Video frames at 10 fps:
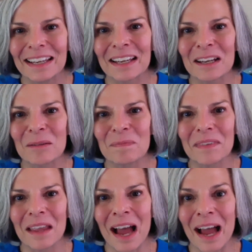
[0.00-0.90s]
I'm
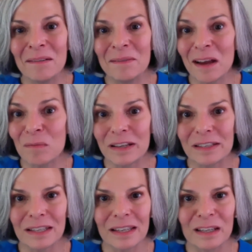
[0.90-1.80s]
not
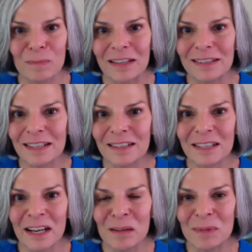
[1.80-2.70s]
placing any bets on
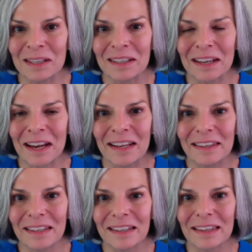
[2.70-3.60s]
timing. I
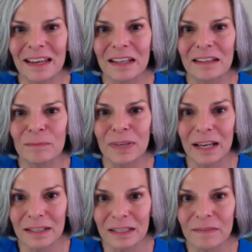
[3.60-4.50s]
think that
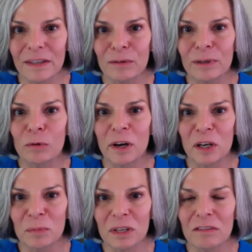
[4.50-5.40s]
because of the
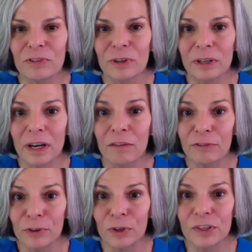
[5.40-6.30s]
requirement for a
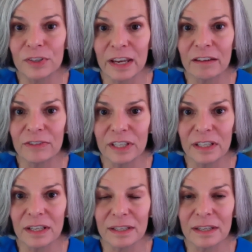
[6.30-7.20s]
full
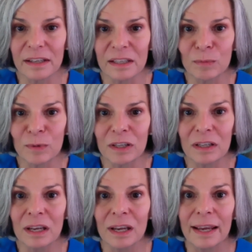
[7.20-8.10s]
safety assessment,
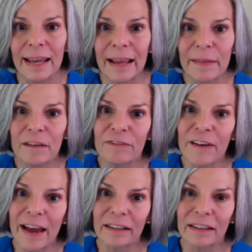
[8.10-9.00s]
and the
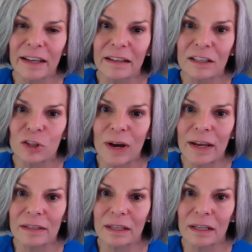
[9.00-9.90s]
fact that the
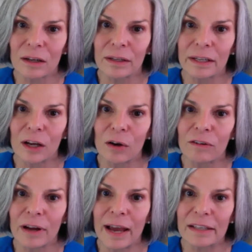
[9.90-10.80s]
trials can only go
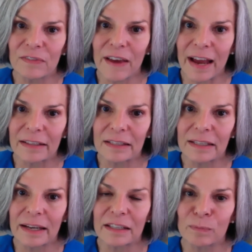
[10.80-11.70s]
as fast
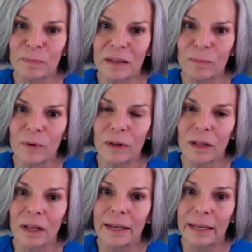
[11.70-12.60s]
as
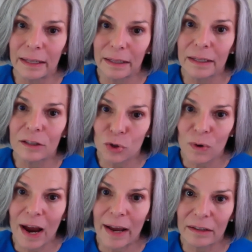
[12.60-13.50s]
people in the
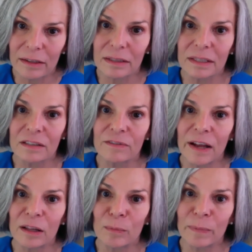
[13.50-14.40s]
trials
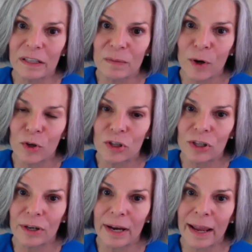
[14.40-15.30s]
develop
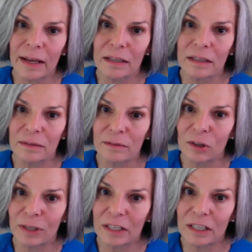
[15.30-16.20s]
exposure and you
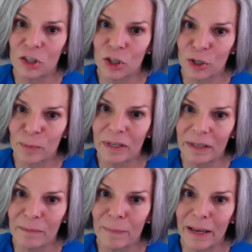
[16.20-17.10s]
can determine
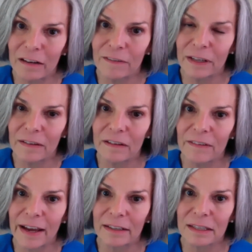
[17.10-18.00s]
the benefit of the
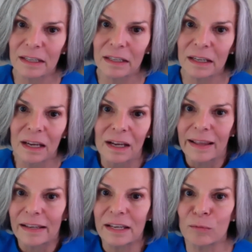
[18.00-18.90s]
vaccine,
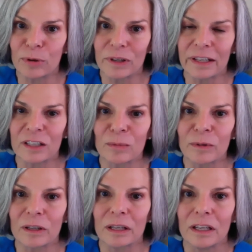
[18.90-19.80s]
that's
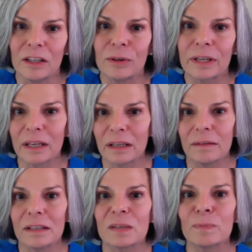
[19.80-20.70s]
unpredictable. You can
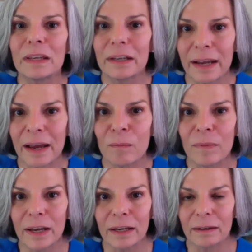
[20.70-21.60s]
speed it up
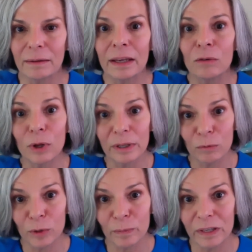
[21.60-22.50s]
by enrolling
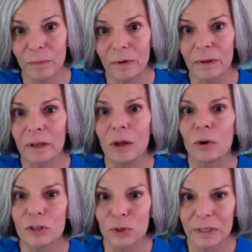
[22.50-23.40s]
more people
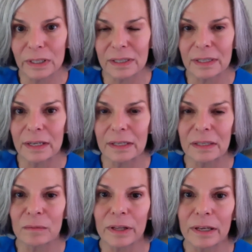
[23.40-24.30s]
or doing the studies
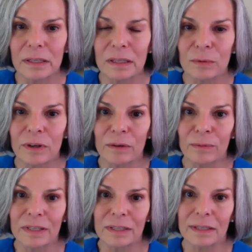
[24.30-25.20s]
in places where the
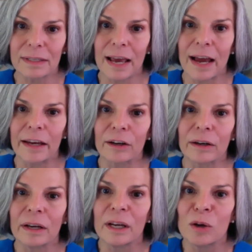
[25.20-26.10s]
risk is higher.
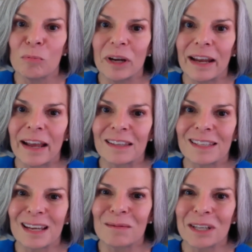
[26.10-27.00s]
But at the
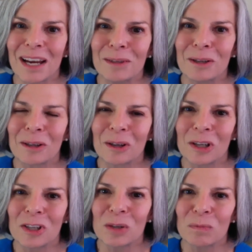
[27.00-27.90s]
same time, you're
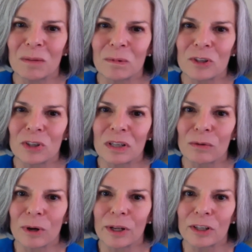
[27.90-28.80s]
encouraging people to
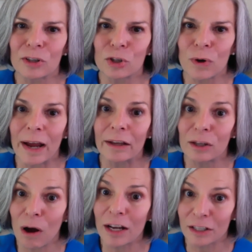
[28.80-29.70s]
enroll in your trial.
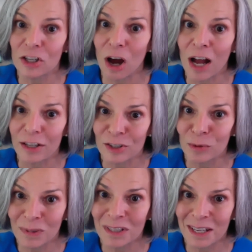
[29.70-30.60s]
You ought to also
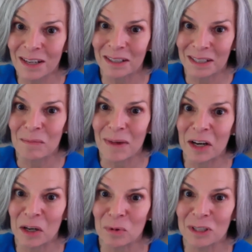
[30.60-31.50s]
be telling them how
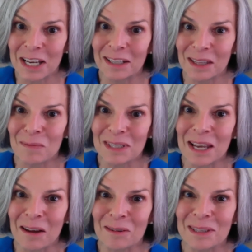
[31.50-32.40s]
to protect
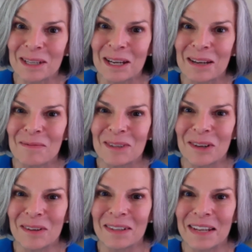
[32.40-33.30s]
themselves so
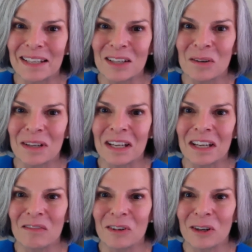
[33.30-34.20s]
that they don't
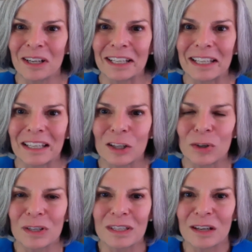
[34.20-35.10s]
inadvertently
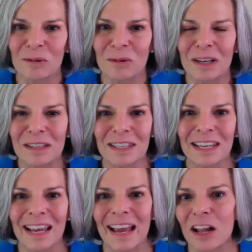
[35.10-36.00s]
increase their risk.
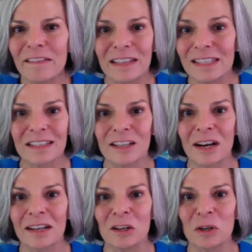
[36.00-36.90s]
And all these things are
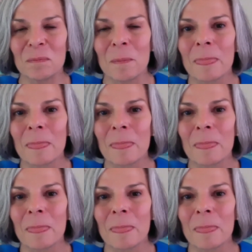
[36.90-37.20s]
unknown.